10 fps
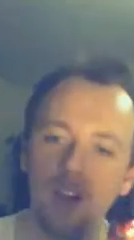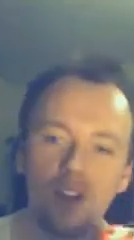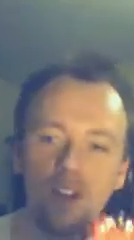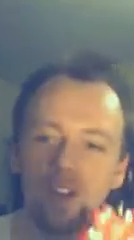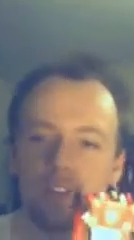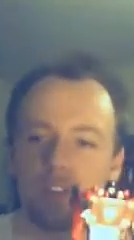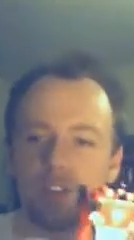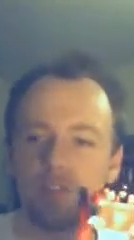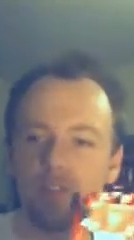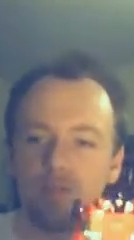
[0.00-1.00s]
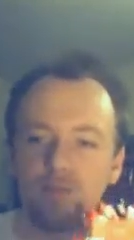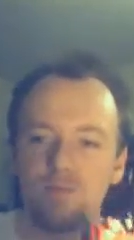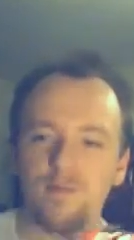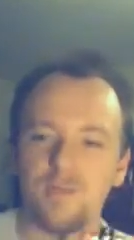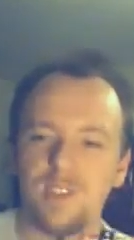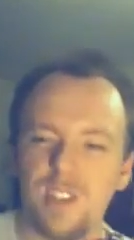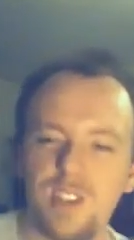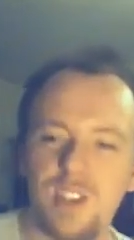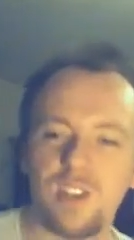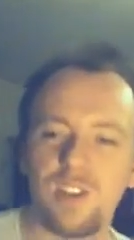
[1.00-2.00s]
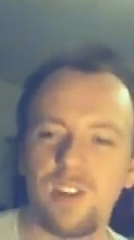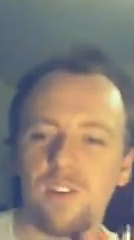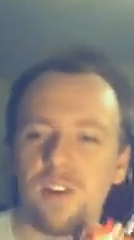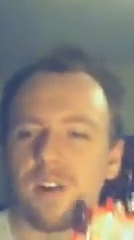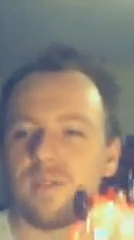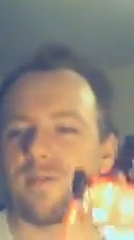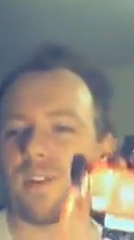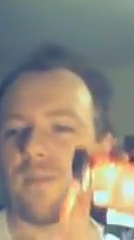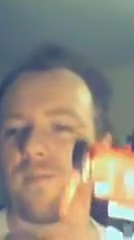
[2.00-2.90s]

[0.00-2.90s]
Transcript: It just doesn't look right. So